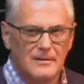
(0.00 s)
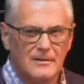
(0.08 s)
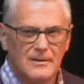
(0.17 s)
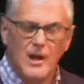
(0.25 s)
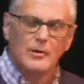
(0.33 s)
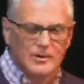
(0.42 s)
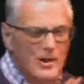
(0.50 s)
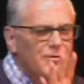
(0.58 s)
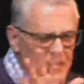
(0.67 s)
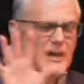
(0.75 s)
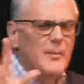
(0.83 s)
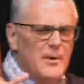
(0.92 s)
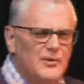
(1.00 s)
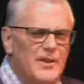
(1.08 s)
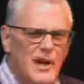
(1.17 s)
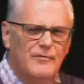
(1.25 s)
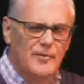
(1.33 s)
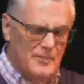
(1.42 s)
Now think about
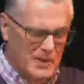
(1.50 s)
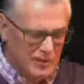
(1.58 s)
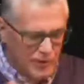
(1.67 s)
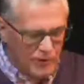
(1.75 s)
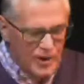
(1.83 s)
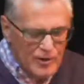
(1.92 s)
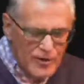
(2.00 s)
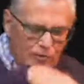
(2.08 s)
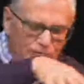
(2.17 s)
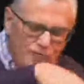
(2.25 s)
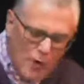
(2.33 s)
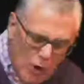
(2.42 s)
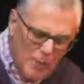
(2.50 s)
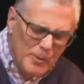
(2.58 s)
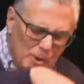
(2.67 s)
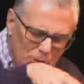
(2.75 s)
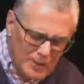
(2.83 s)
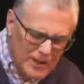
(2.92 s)
that for a minute. The
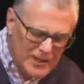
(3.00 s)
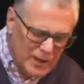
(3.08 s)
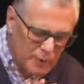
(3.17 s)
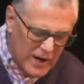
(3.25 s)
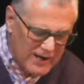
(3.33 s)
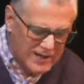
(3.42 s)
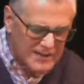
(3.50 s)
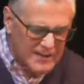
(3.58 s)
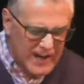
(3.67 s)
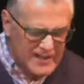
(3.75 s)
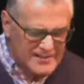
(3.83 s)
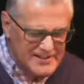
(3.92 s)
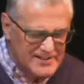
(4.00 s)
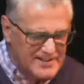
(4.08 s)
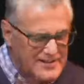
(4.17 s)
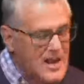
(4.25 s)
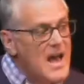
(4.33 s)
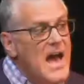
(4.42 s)
formal greeting
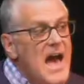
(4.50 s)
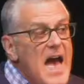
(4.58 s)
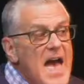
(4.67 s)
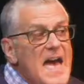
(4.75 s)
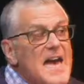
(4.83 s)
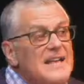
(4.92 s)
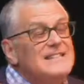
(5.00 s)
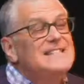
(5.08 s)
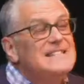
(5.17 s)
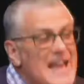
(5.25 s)
recognizes and